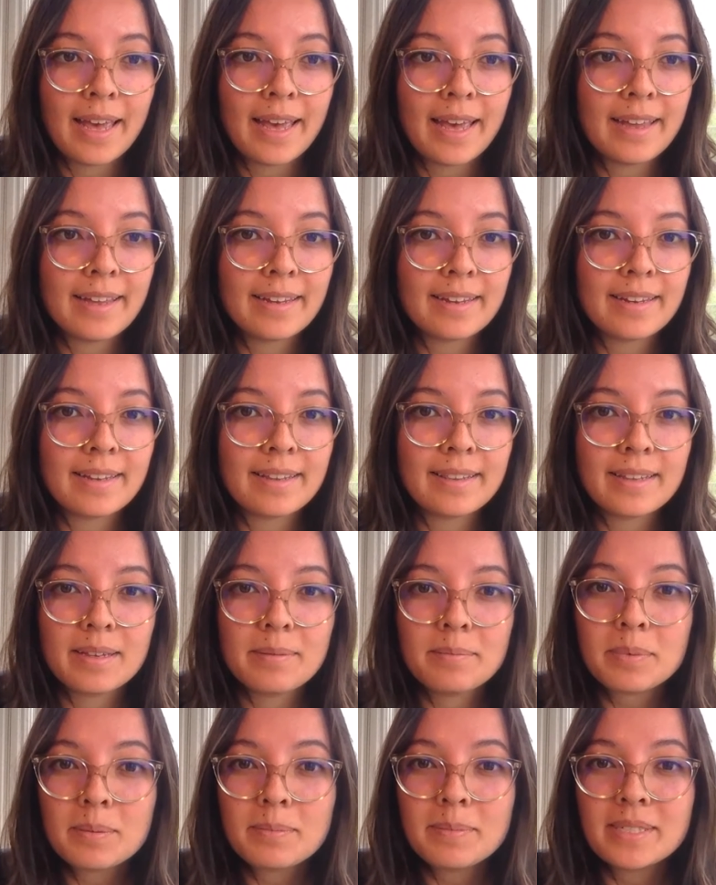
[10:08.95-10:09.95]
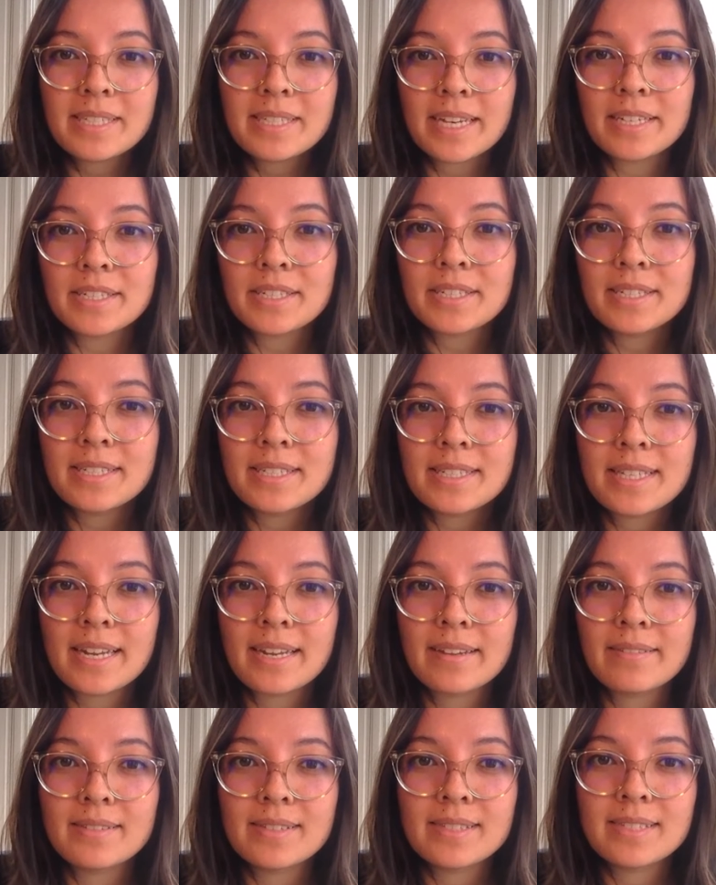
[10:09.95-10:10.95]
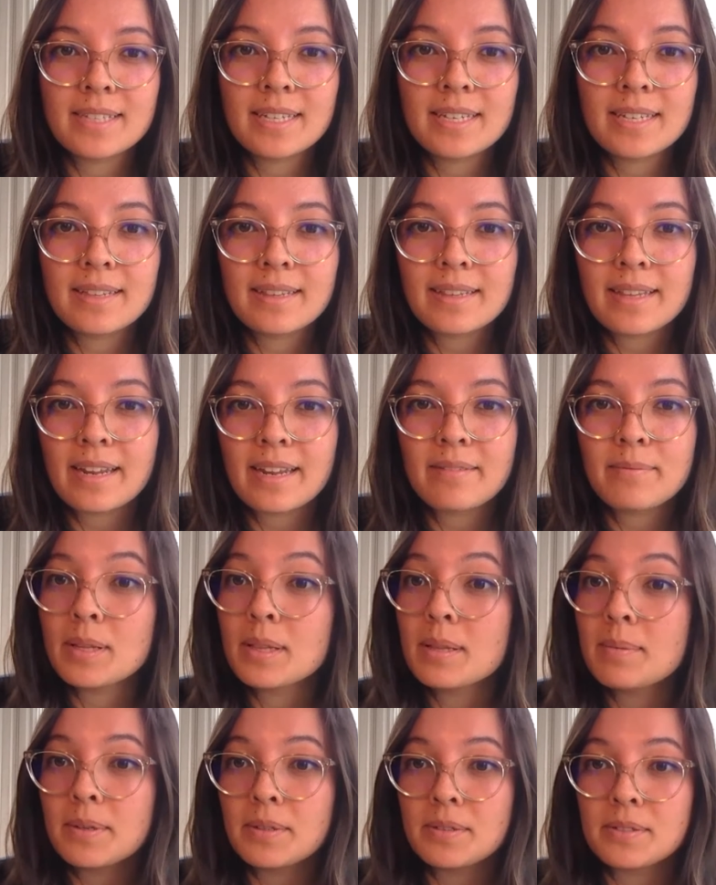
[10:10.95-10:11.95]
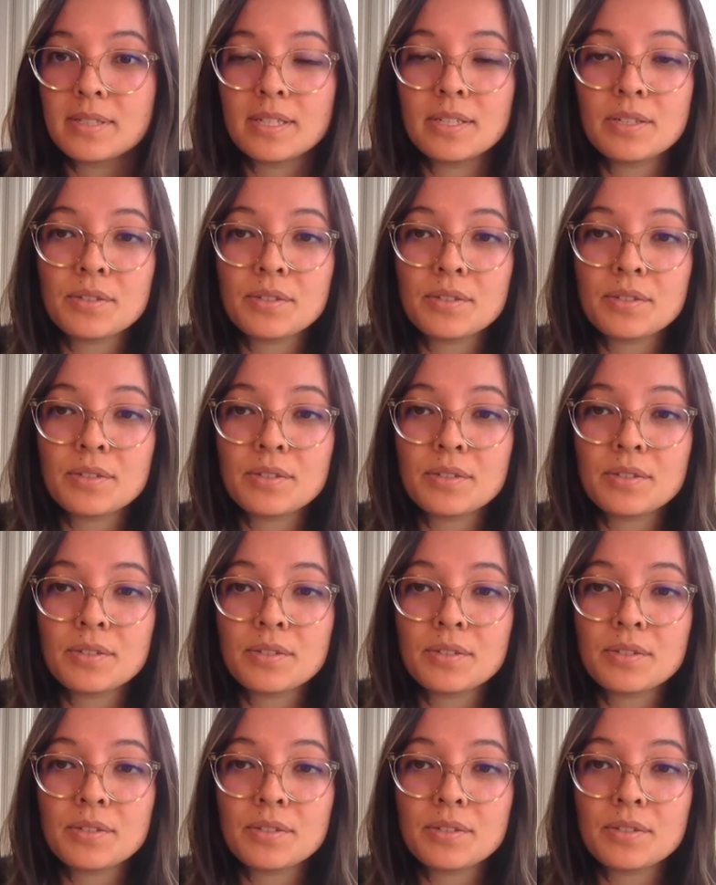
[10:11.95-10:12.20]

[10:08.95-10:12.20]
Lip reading: And the implementations that I've seen that have been the most